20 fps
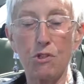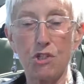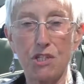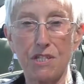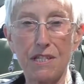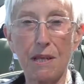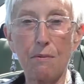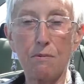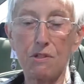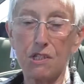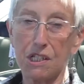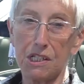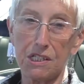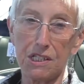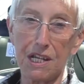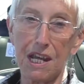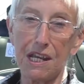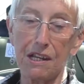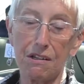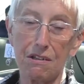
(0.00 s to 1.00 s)
she's able to
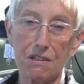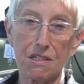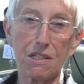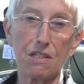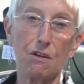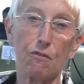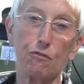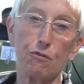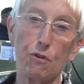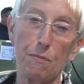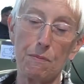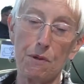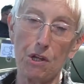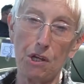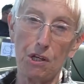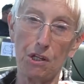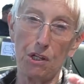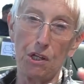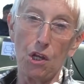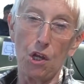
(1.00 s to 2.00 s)
take herself from
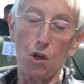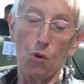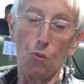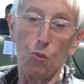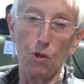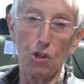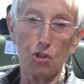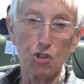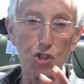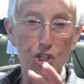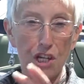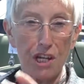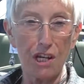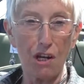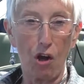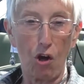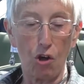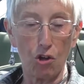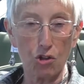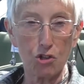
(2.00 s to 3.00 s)
her wheelchair
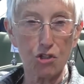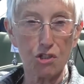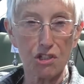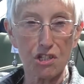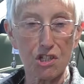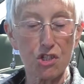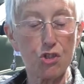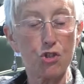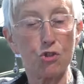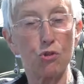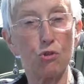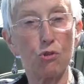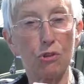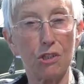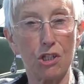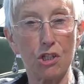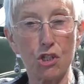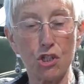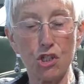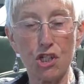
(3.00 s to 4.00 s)
onto the
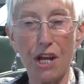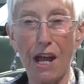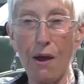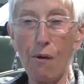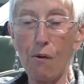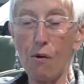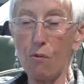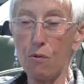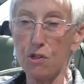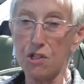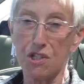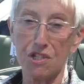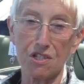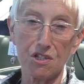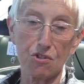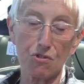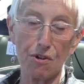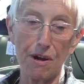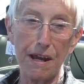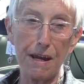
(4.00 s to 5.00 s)
stool and shower, which
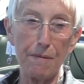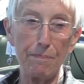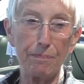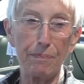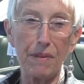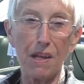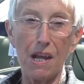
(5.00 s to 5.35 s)
is great,